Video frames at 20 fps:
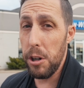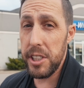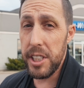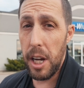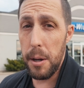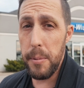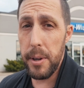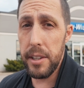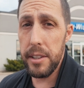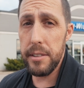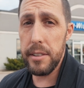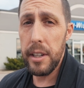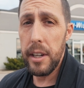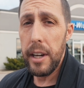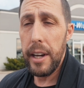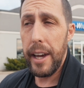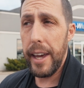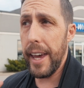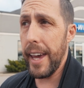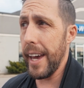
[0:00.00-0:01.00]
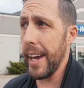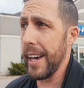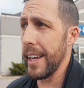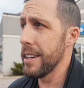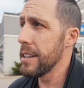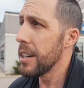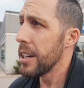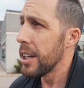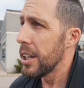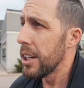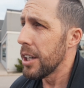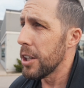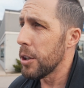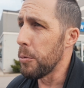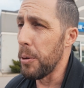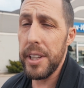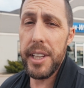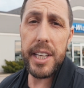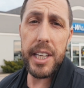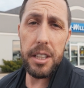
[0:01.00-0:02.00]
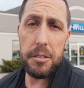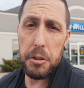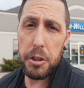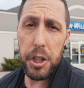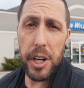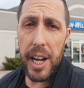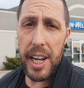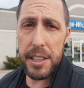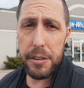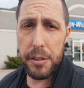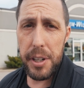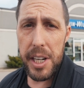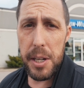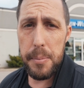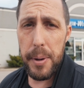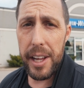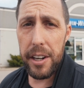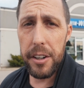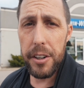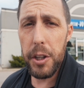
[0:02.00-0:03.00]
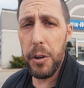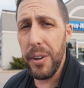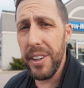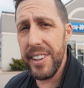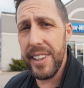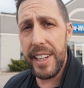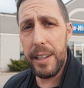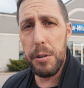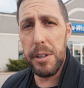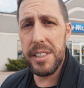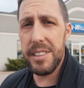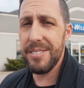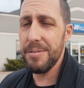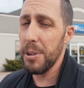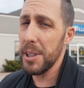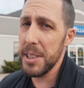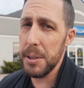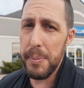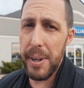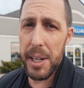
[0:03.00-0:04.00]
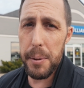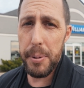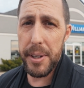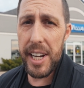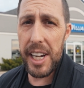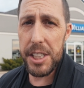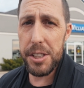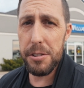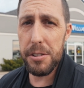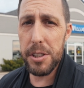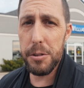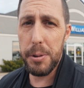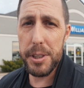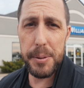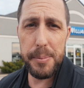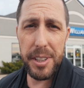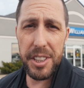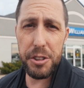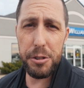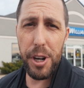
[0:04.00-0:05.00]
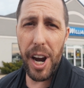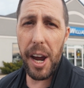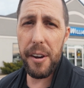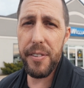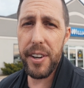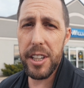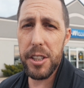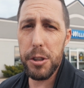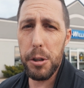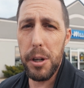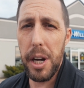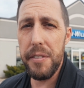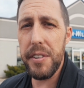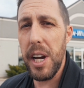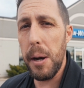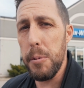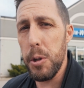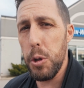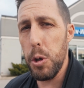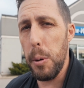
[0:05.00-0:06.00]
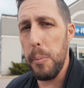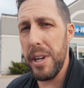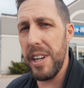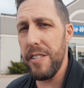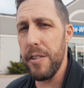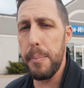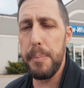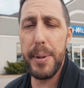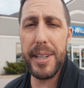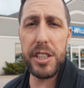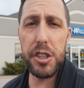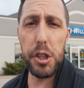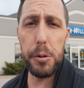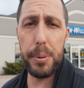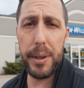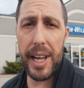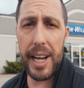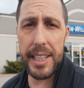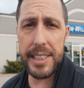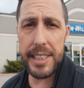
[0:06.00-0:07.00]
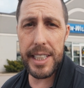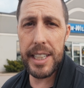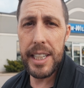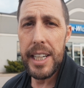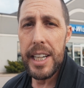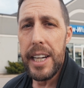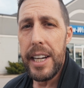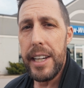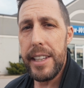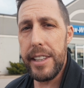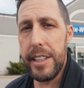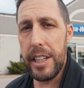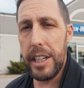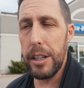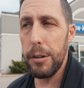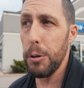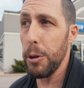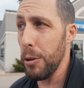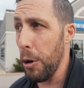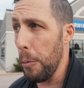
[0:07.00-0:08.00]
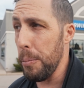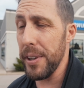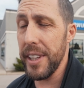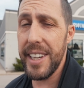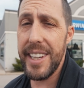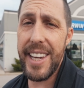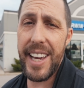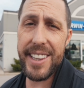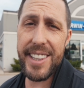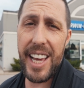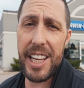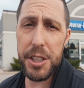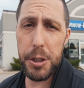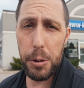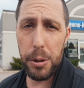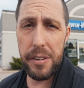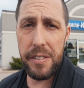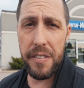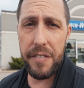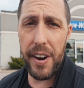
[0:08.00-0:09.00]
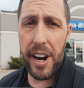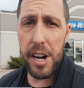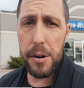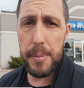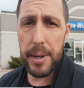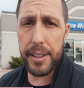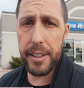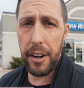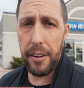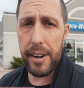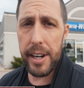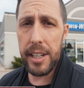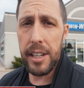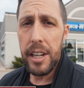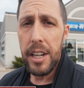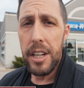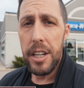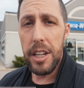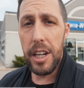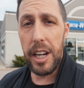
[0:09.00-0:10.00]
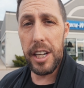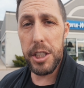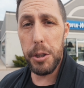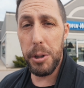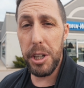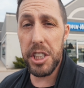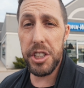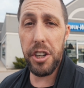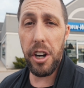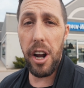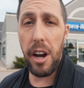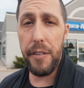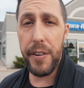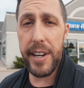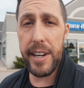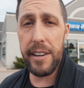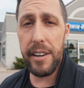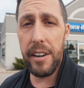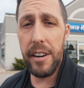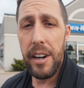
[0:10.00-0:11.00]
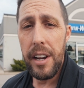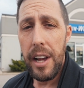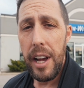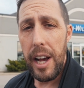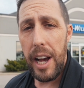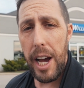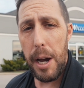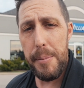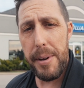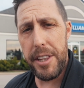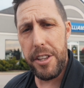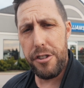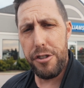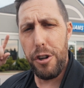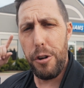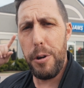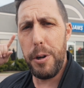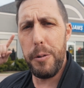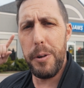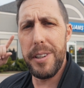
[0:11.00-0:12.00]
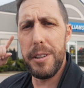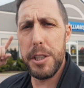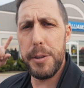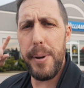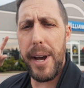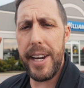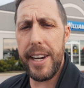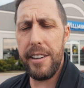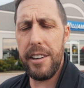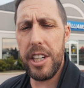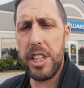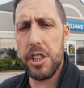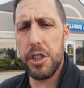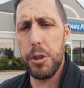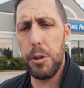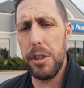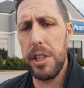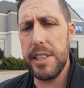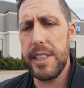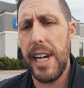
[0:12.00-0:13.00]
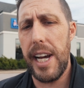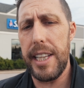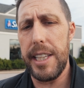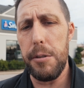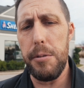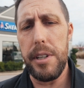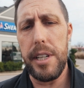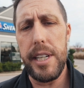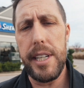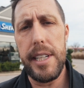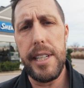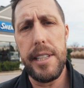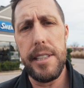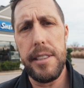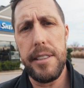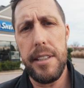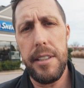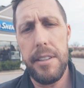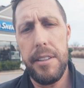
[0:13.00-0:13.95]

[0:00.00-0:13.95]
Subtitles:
summons and really couldn't ask for any better. The only thing wasn't many pedestrians, wasn't much traffic. So I've come to a bit of a busier plaza to hopefully get that sort of environment, all right? So we're gonna start off here. I'm at the Sherwin-Williams back here. I'm gonna show you exactly what it is.